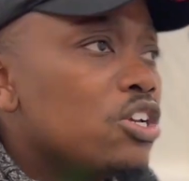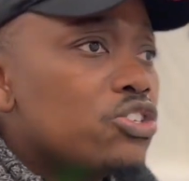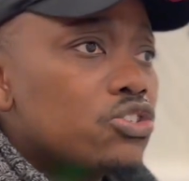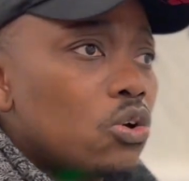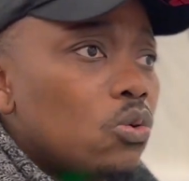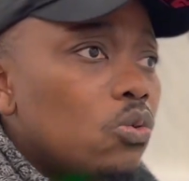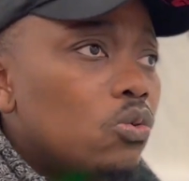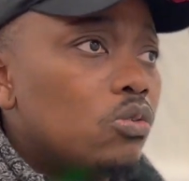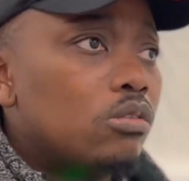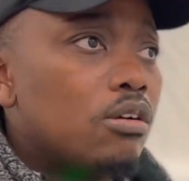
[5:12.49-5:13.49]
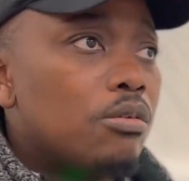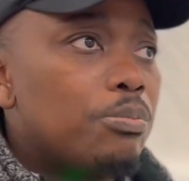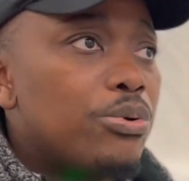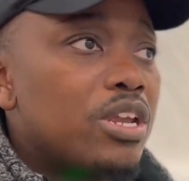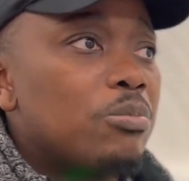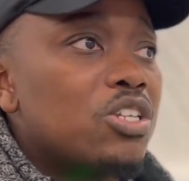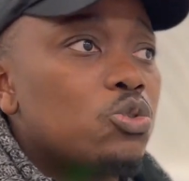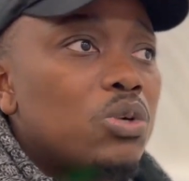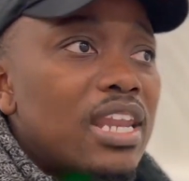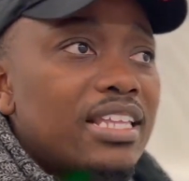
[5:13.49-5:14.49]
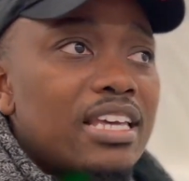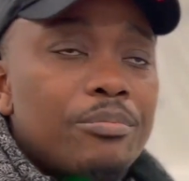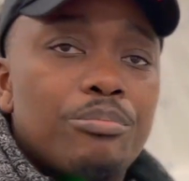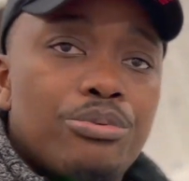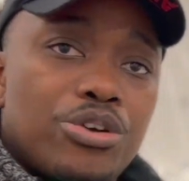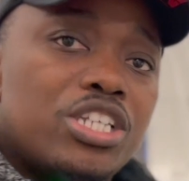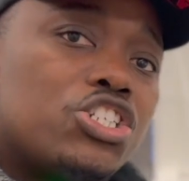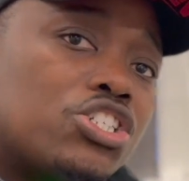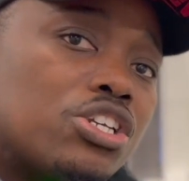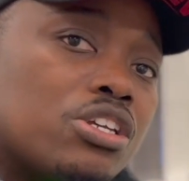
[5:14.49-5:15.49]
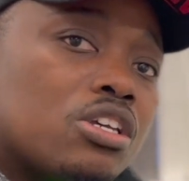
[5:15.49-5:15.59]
So pretty much we're like that bridge